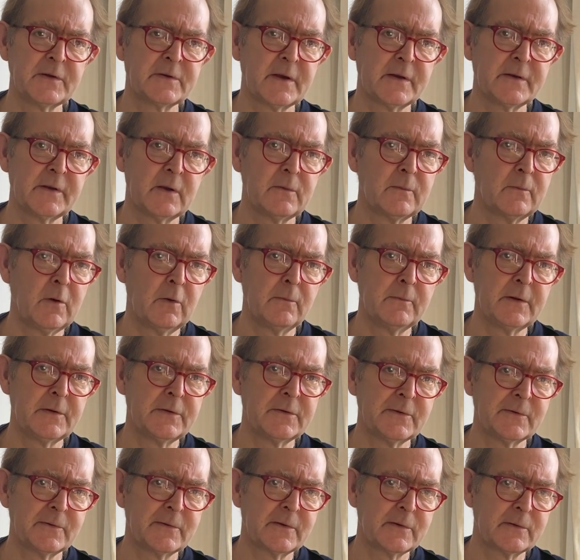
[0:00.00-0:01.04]
they don't want me
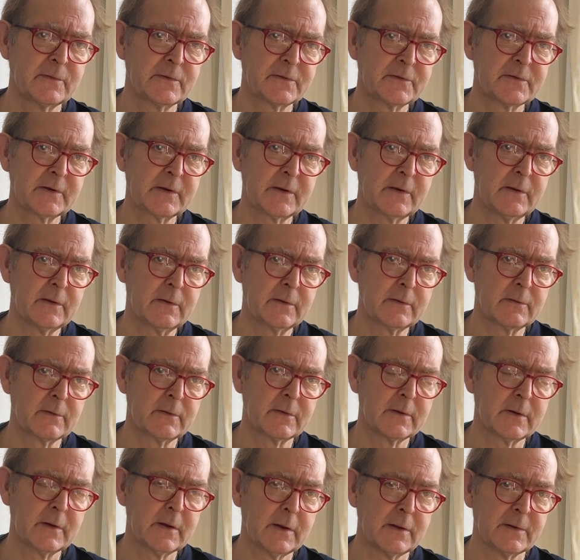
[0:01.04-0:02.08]
talking to a
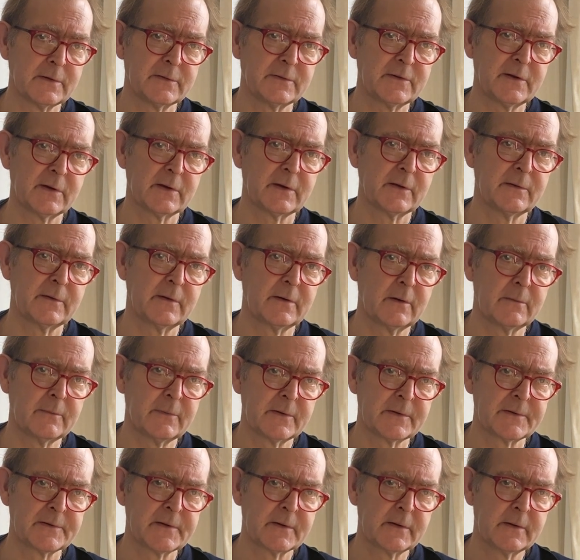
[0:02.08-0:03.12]
psychotherapist.